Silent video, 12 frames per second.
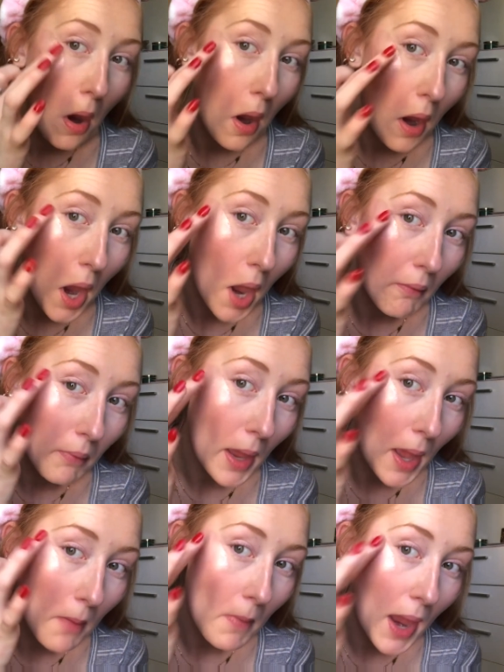Y'all
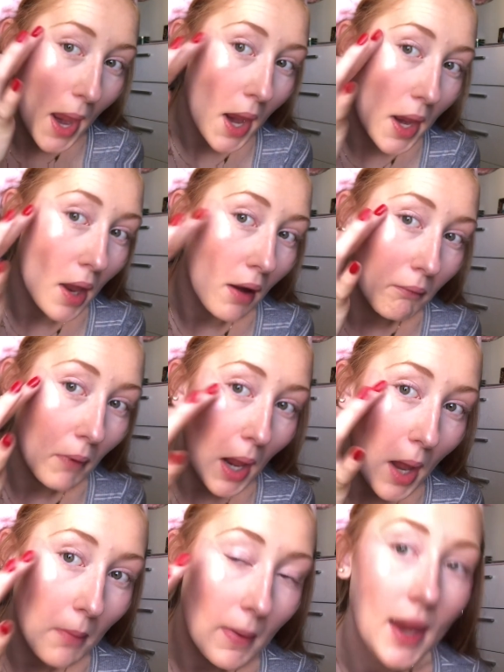feel me? Y'all
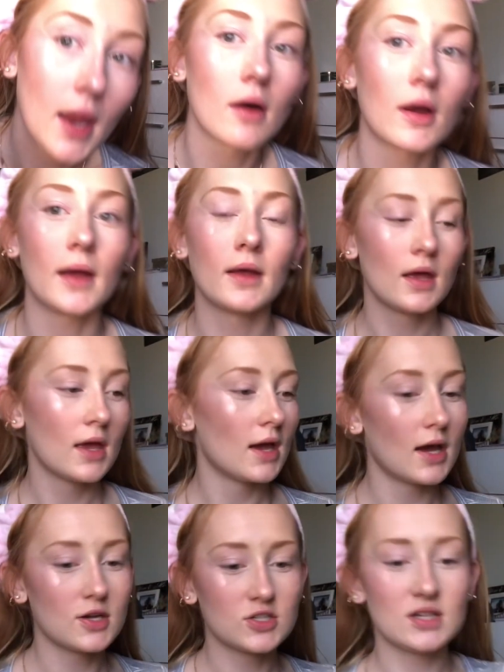feel me? Okay.
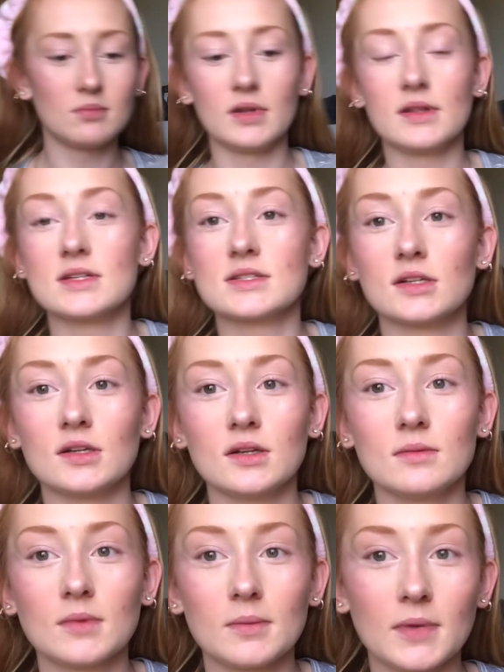I just need to blend this in a little
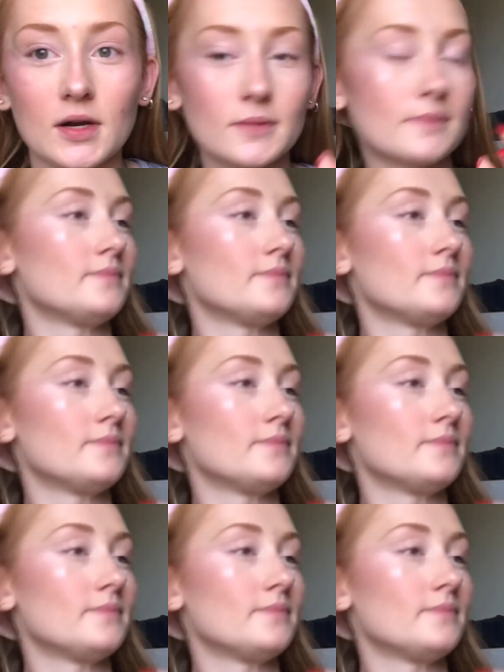bit better.